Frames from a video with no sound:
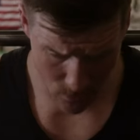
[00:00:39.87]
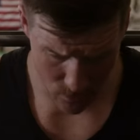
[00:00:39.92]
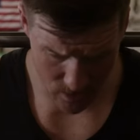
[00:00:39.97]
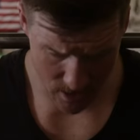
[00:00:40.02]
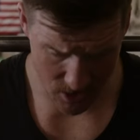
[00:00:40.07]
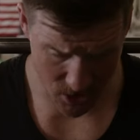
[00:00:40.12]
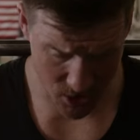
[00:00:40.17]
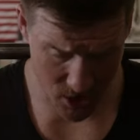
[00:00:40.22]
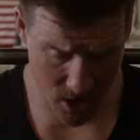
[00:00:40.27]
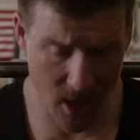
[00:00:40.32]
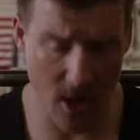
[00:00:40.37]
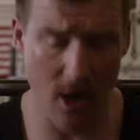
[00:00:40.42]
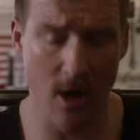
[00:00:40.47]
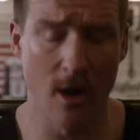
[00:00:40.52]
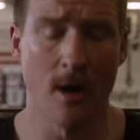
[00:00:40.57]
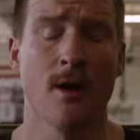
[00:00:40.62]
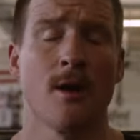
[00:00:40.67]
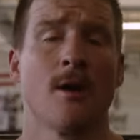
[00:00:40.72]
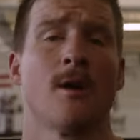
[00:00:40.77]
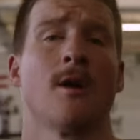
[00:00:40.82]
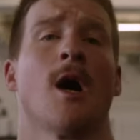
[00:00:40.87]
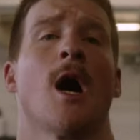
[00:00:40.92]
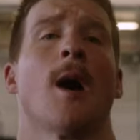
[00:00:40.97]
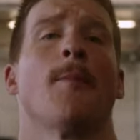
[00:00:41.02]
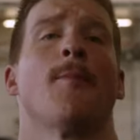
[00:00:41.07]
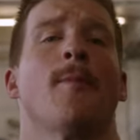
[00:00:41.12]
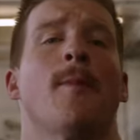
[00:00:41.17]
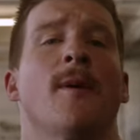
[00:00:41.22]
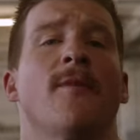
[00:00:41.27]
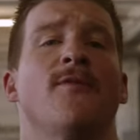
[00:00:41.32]
we get you here,
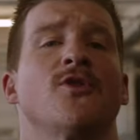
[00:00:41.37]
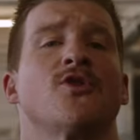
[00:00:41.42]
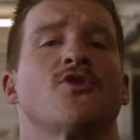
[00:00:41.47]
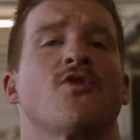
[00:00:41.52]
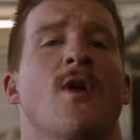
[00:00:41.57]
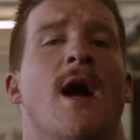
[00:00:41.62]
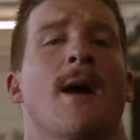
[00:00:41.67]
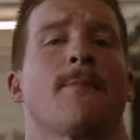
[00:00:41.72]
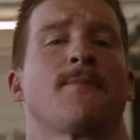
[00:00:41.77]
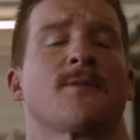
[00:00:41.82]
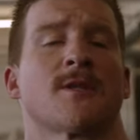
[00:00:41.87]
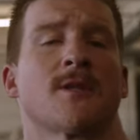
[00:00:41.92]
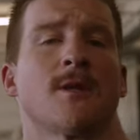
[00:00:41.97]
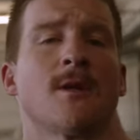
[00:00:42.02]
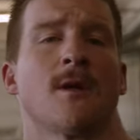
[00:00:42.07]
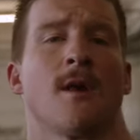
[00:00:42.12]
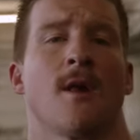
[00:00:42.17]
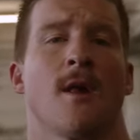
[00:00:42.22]
up above the traps.